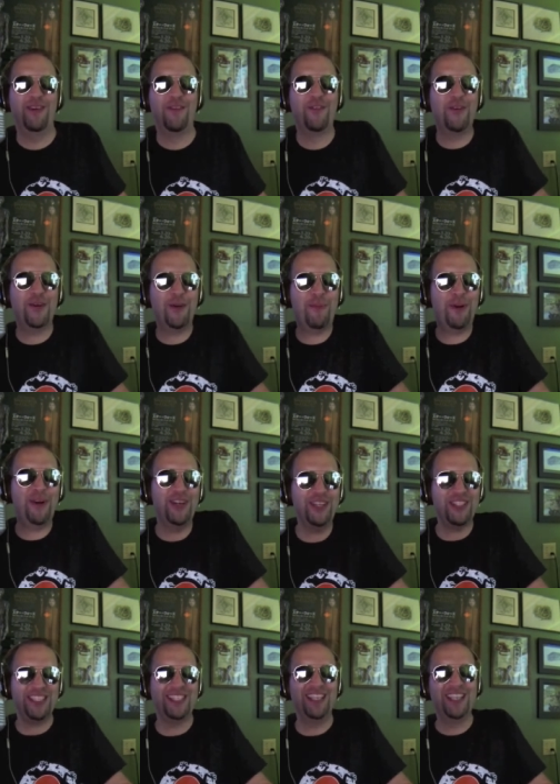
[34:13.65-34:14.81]
for a
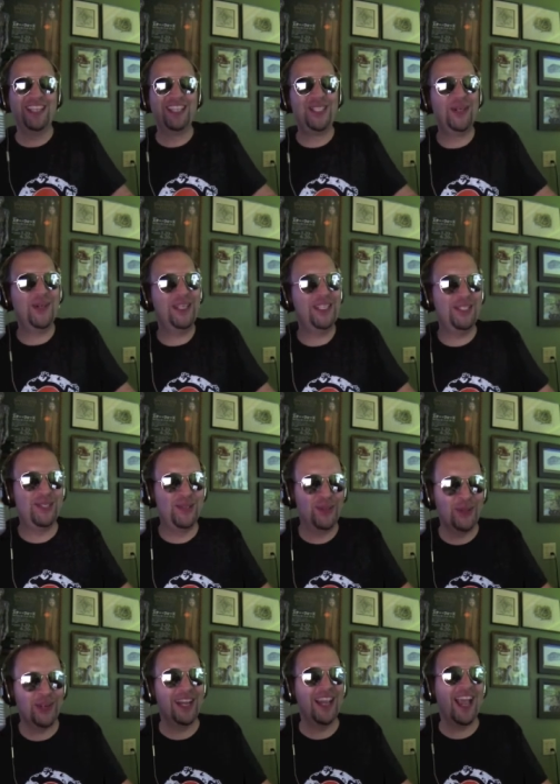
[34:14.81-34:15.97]
person to
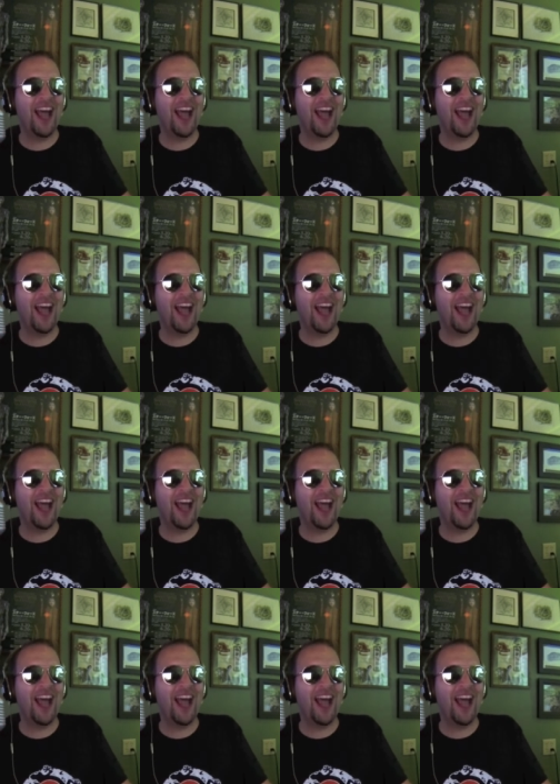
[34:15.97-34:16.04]
endure.